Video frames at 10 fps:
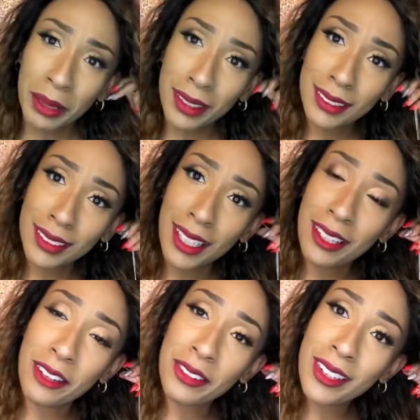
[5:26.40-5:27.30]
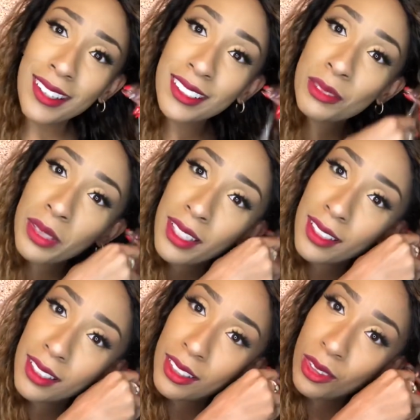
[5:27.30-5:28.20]
get this thing off. Girl, this is really
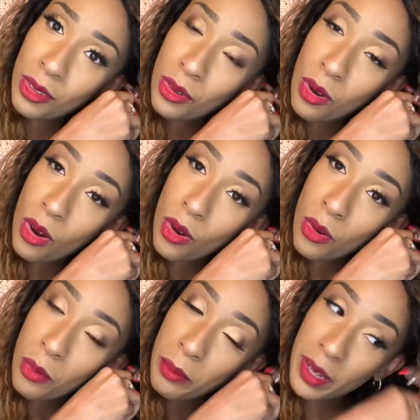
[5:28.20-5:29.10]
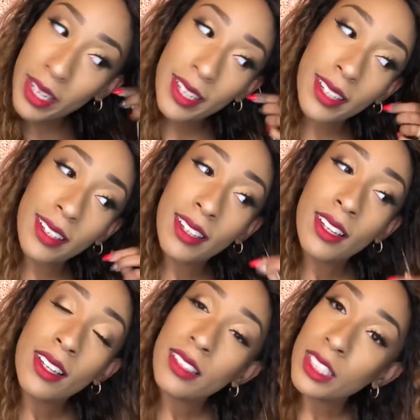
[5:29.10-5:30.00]
cute. Oh man.
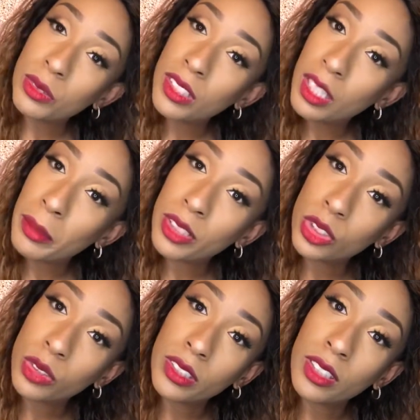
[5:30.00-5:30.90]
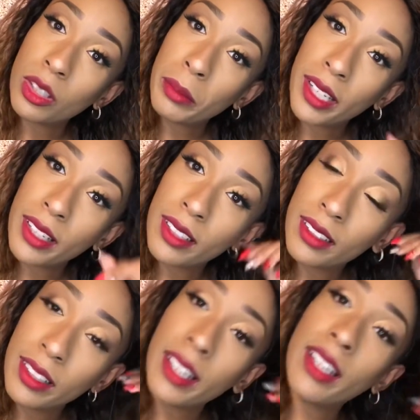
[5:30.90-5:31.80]
That's one thing about Zury though, man.
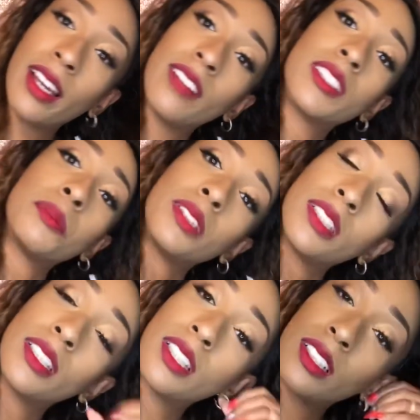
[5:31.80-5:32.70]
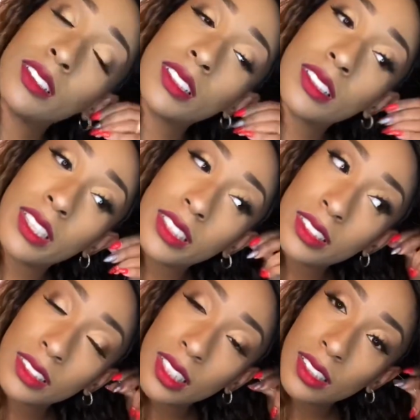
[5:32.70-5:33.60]
They have some good color
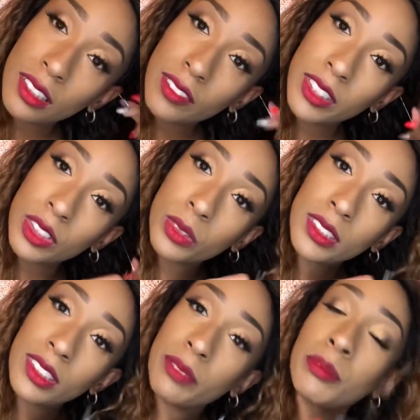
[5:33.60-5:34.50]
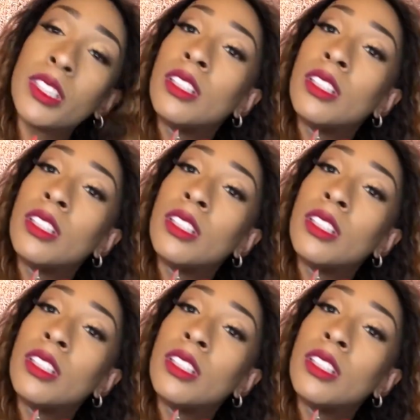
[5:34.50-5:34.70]
selections. I love their 27.